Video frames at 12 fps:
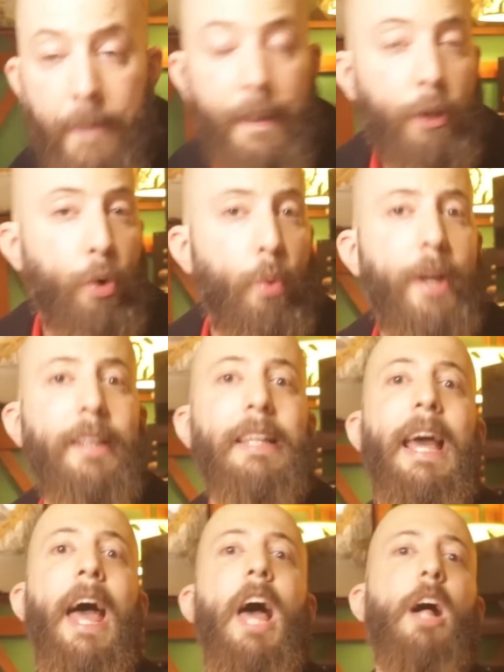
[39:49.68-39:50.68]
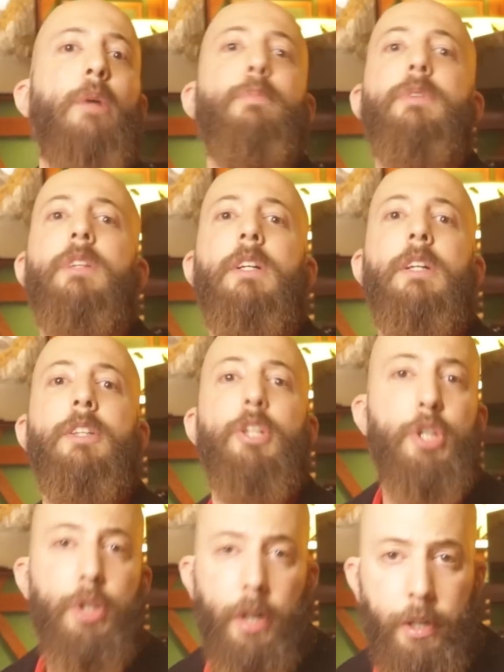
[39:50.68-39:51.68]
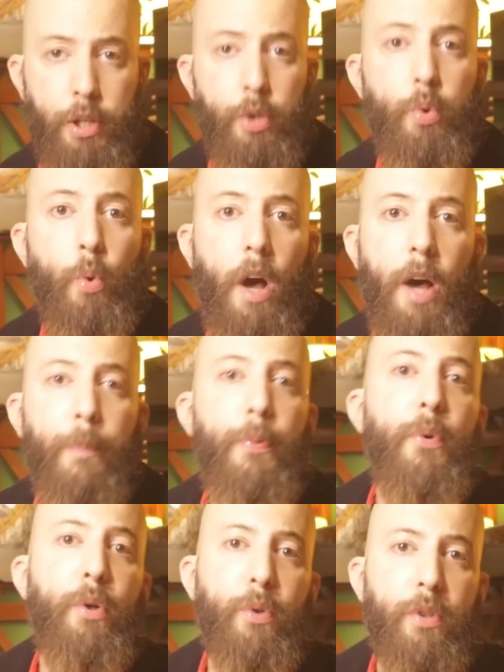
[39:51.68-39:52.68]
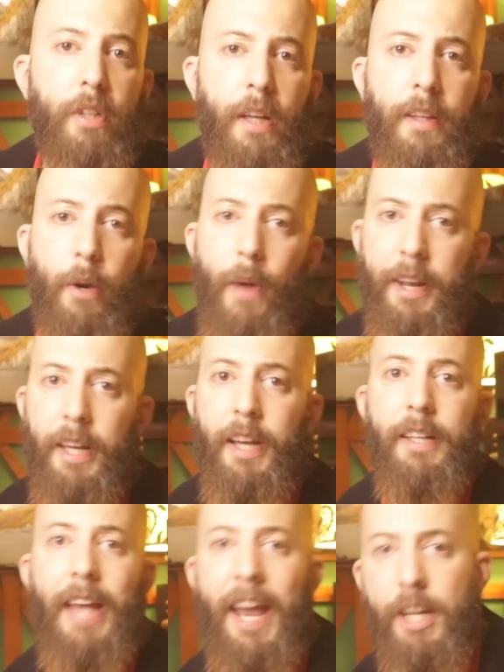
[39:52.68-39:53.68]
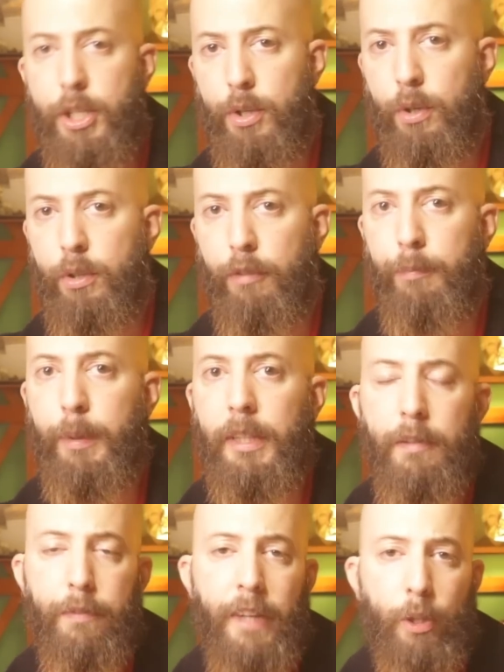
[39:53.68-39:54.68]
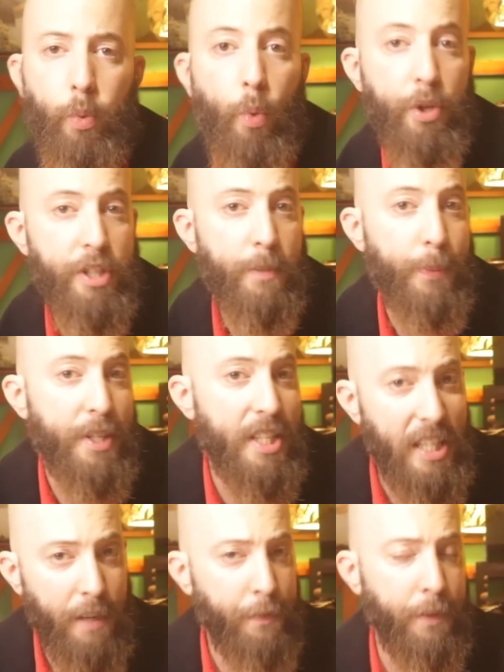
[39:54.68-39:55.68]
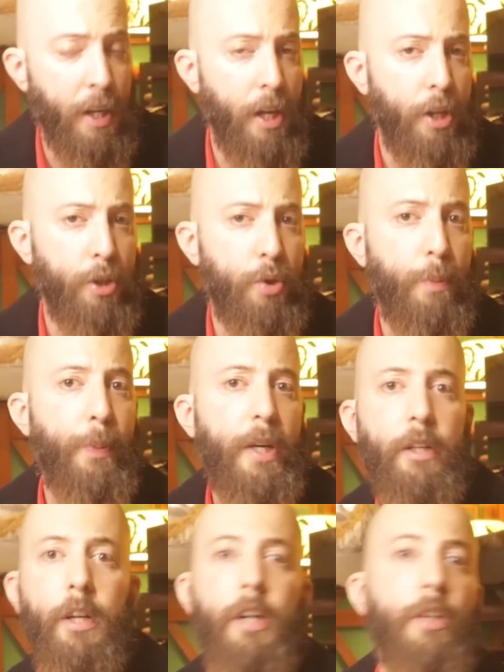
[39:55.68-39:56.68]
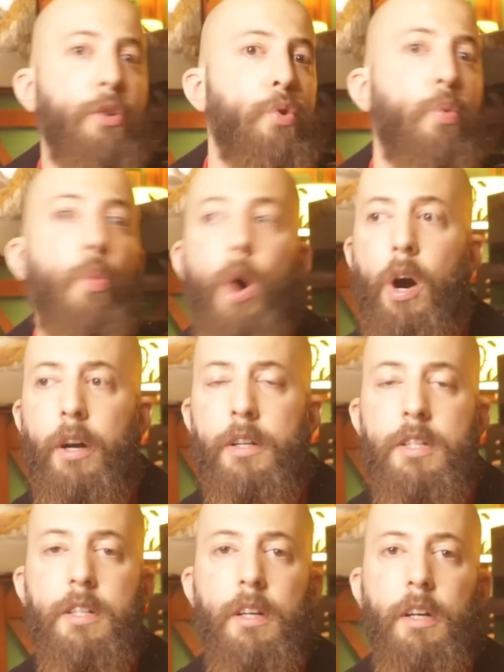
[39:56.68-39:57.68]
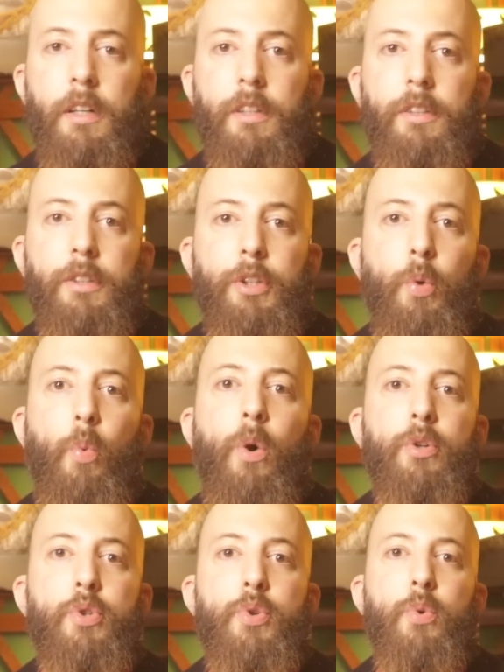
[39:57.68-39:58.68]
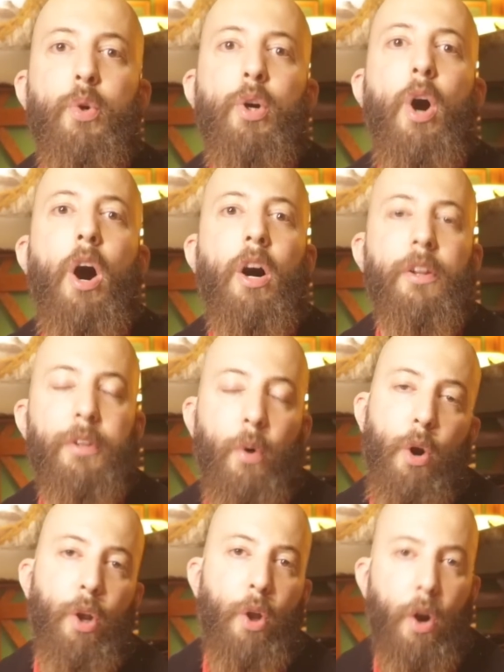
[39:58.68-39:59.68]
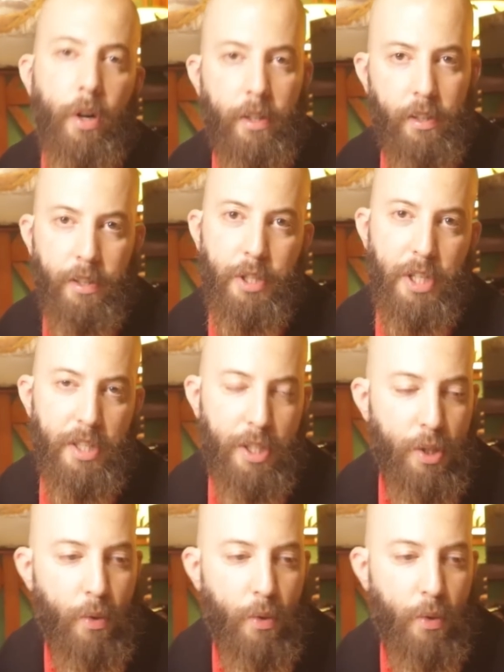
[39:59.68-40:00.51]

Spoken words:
that greatly helped the church to uproot and eradicate any sort of belief that wasn't perceived to be towards the one true God or Lord Jesus